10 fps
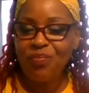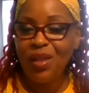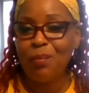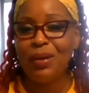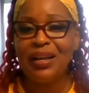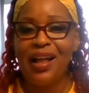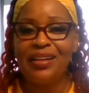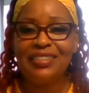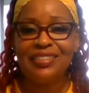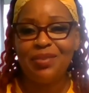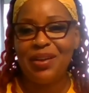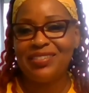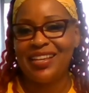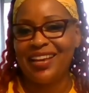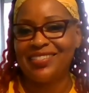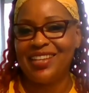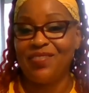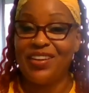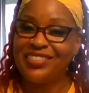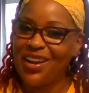But let's get ready to sing ourselves
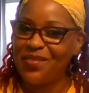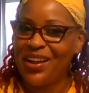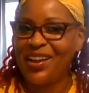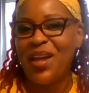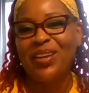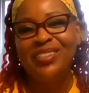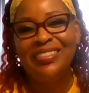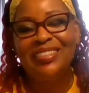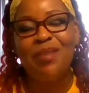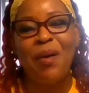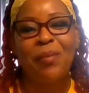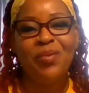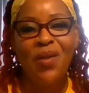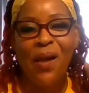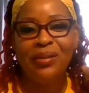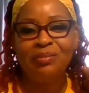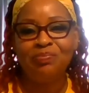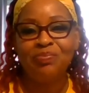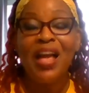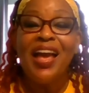out. Y'all ready? Come on.
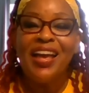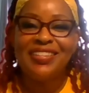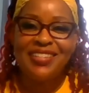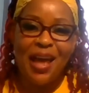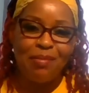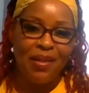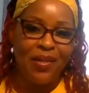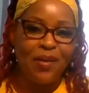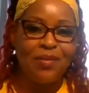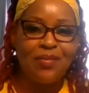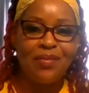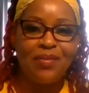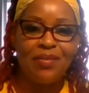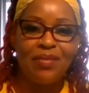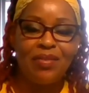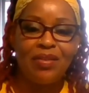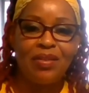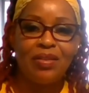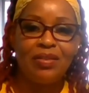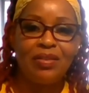It's time to go.
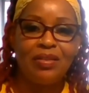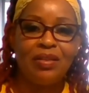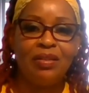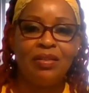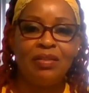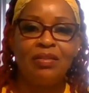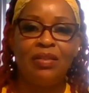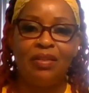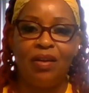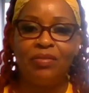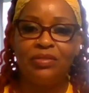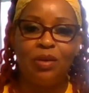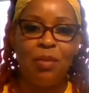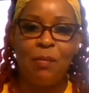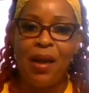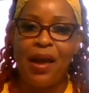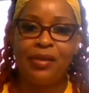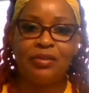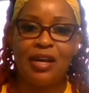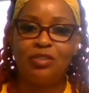You know, so my
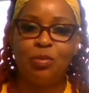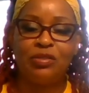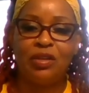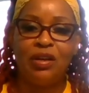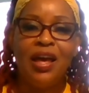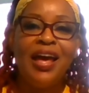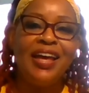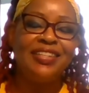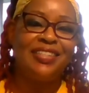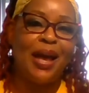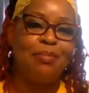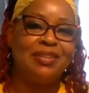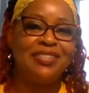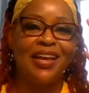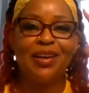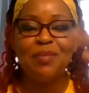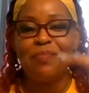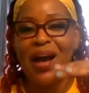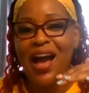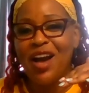mind got so much stuff. It's time to say
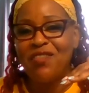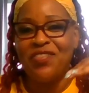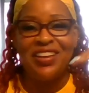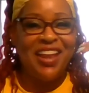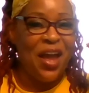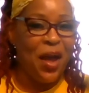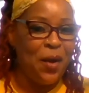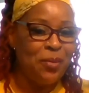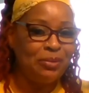goodbye for now.